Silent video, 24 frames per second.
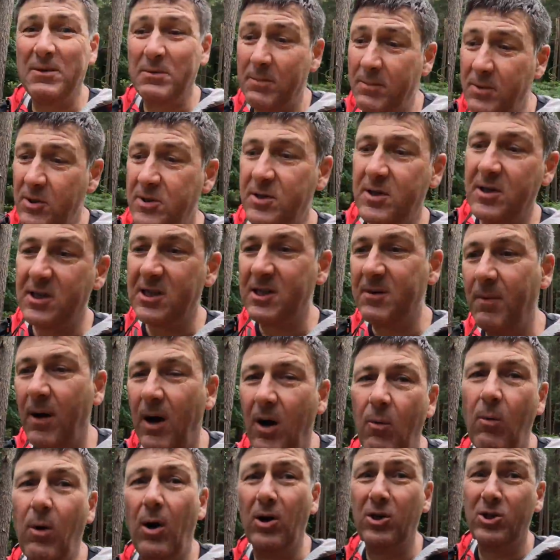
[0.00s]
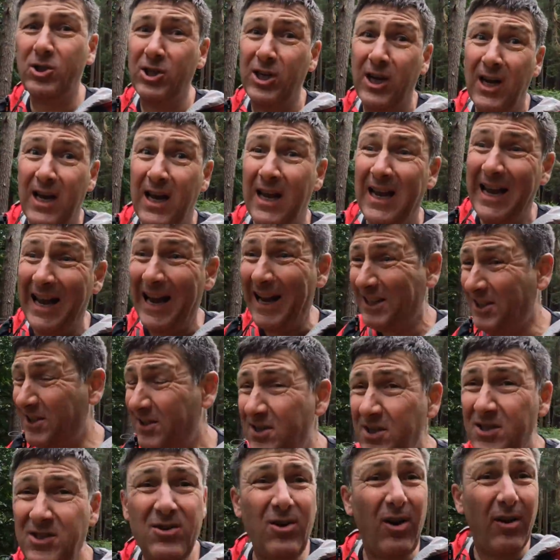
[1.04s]
and I'm using it as a smartwatch, actually
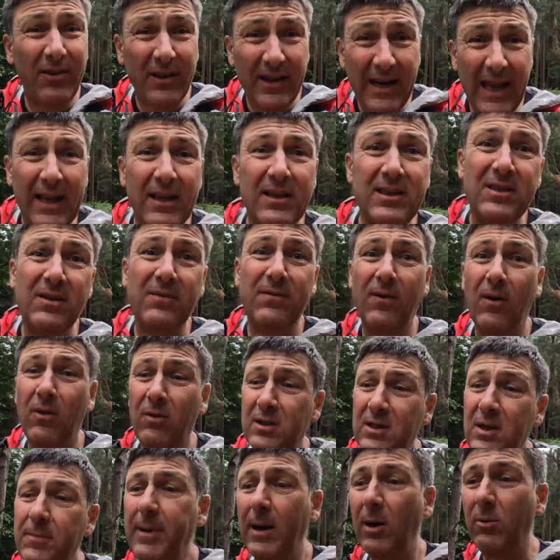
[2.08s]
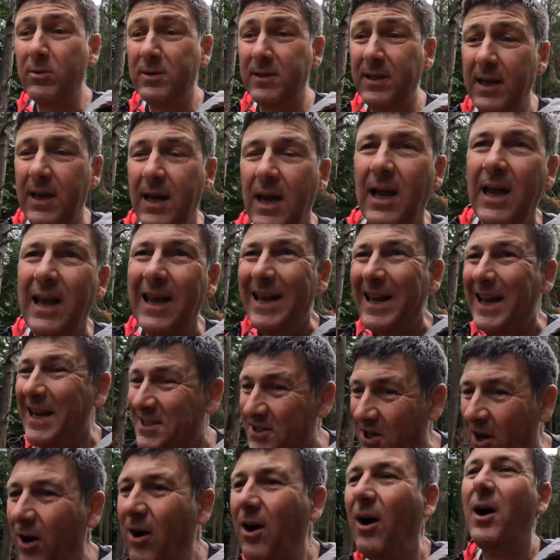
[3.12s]
there's nothing else to fault about it. It's
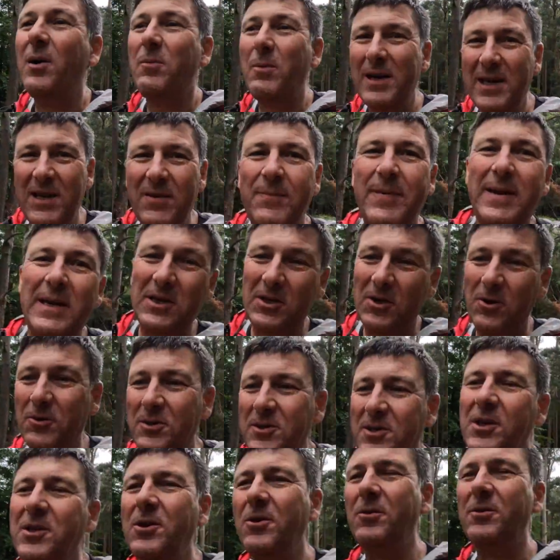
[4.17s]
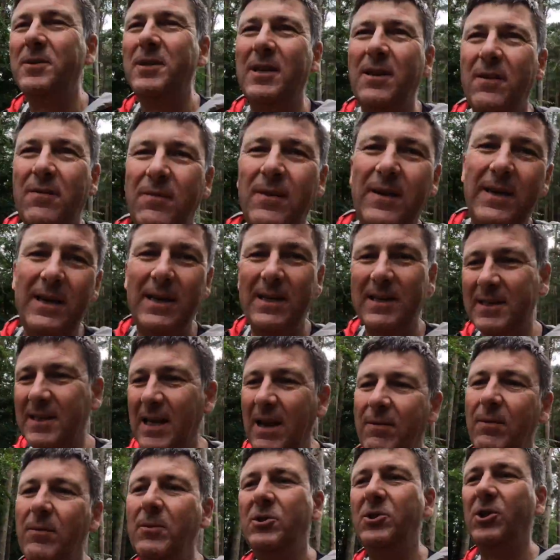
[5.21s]
hard when you've been used to using a Fenix
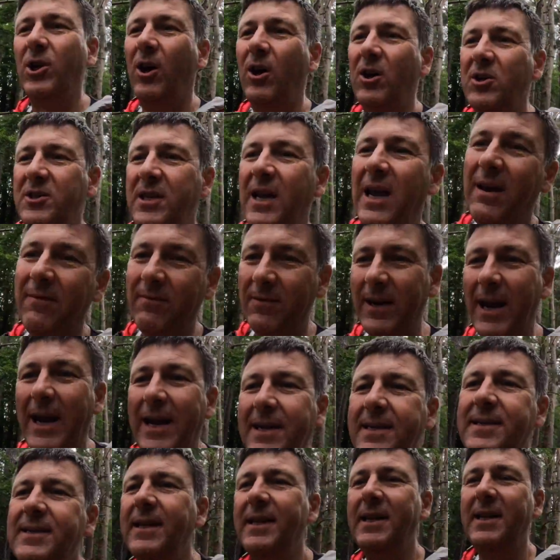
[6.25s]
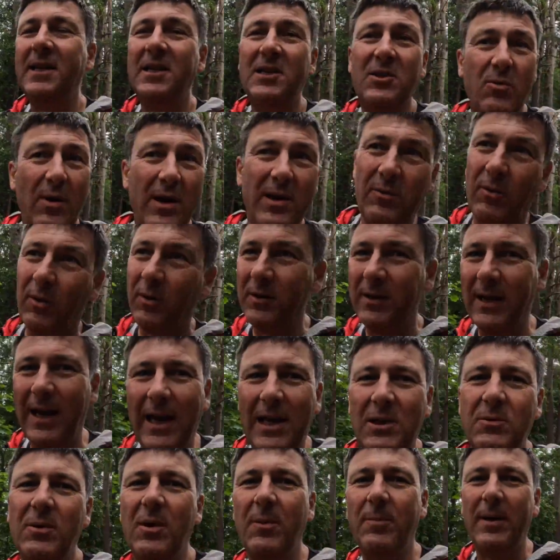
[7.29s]
7 and charge it every 18, 21
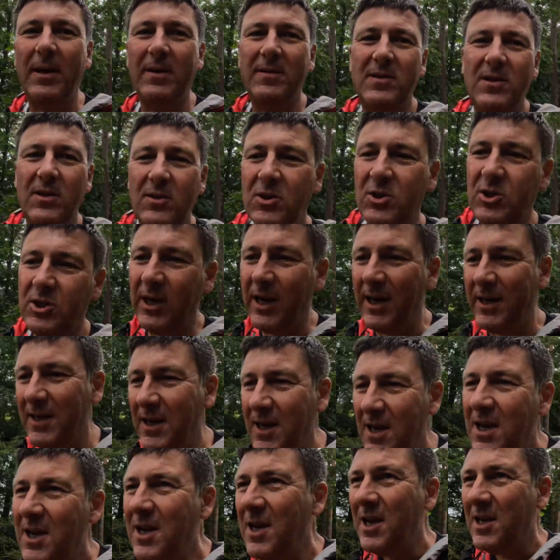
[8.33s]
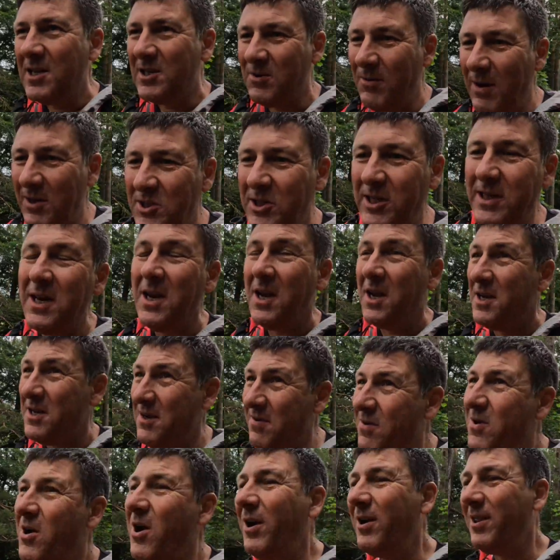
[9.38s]
days with a bit of sunshine. So actually
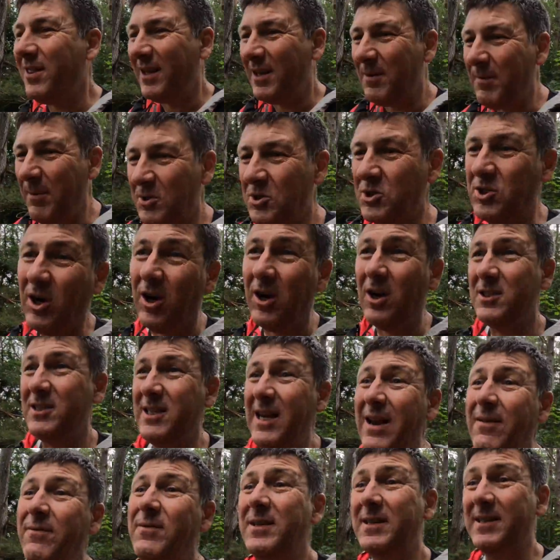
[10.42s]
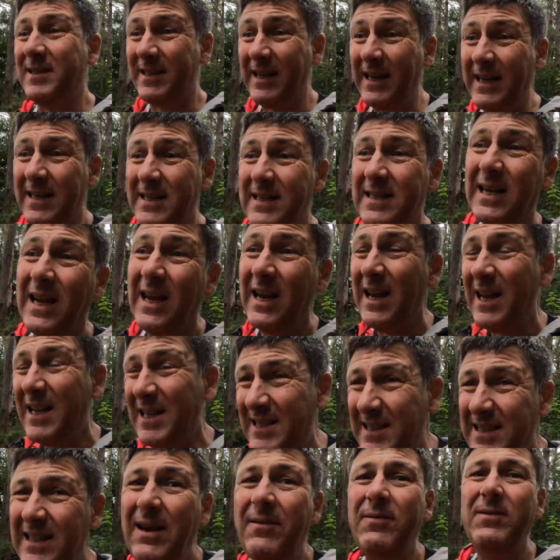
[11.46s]
you've got to think about charging it every 6,
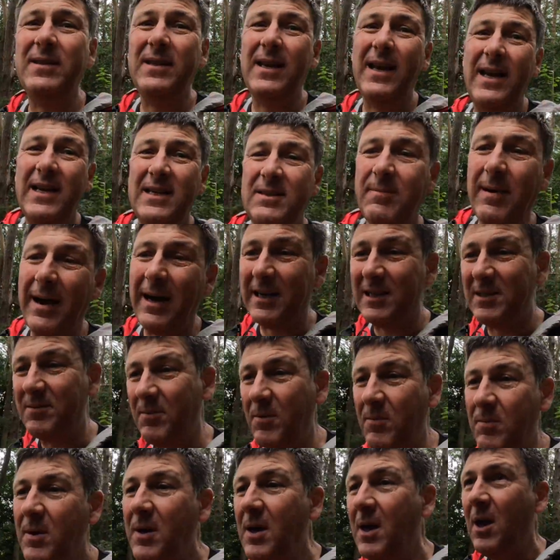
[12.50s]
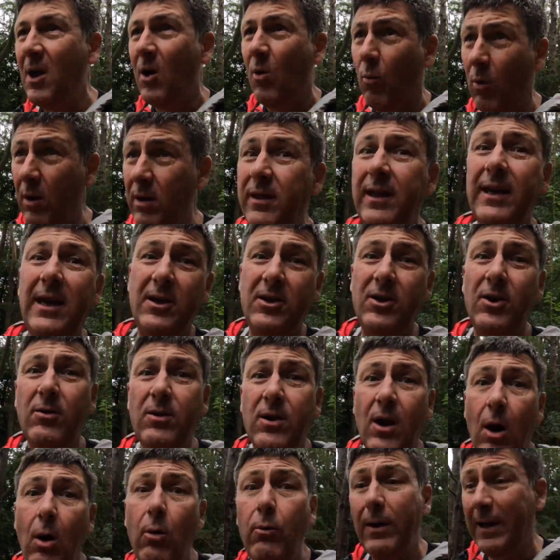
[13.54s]
7 days maximum. One thing I do
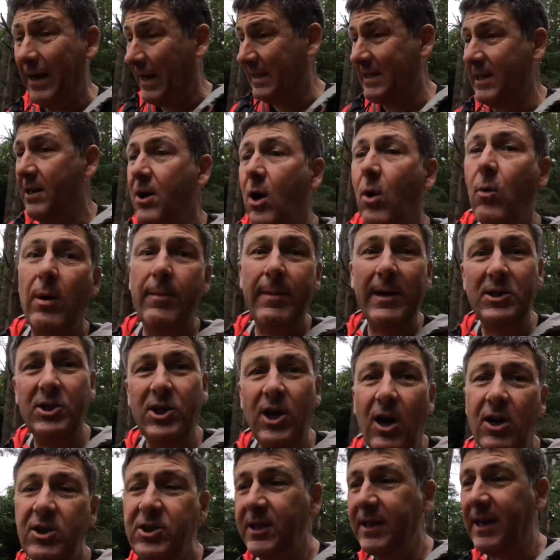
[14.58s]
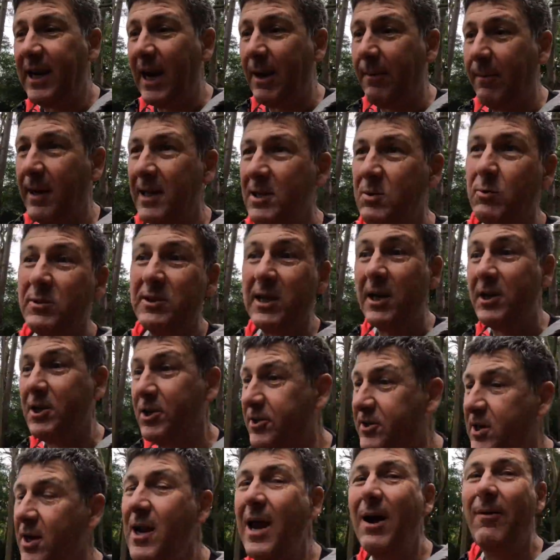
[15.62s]
know is I know where my charging cable is, which I
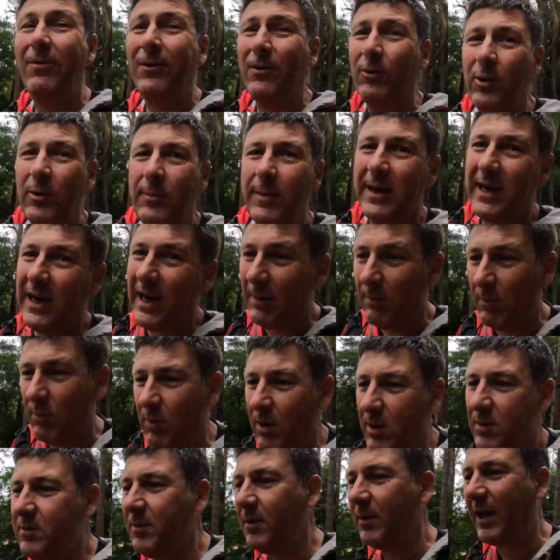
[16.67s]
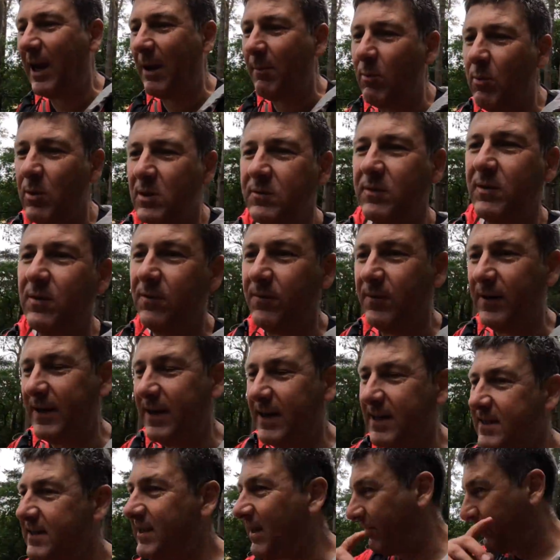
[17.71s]
used to never know where my cable was for the
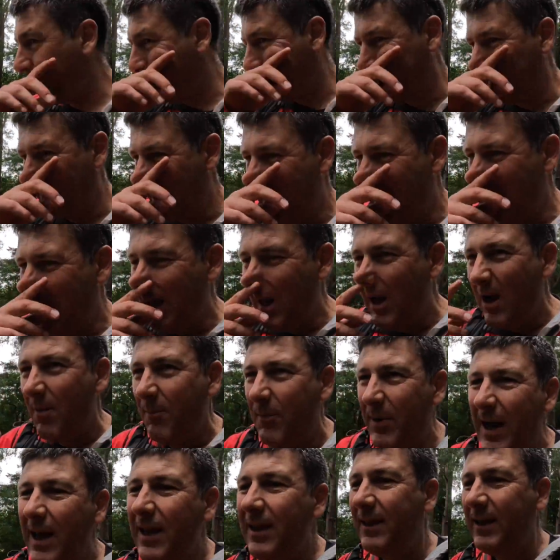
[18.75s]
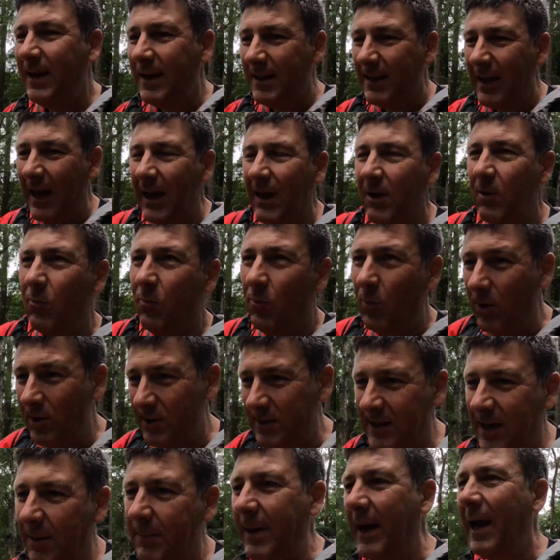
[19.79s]
Fenix 7. But I think that once
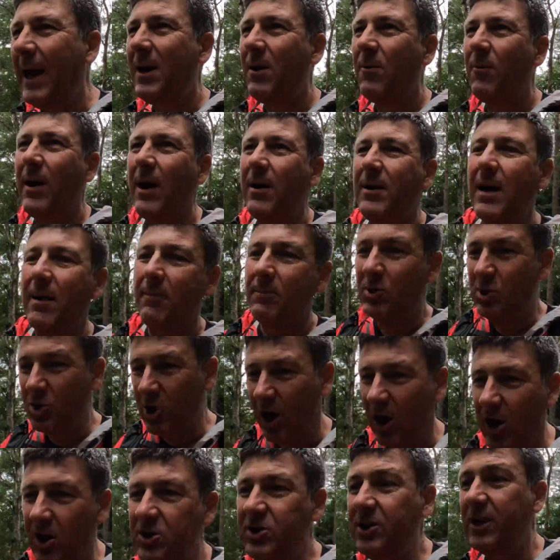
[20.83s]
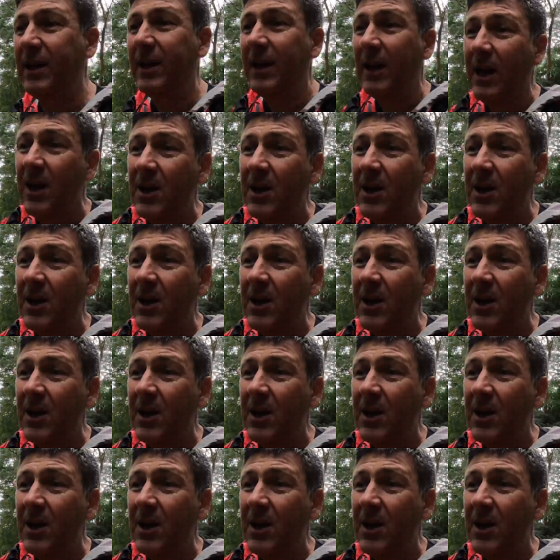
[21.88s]
I get my head around, I'm charging it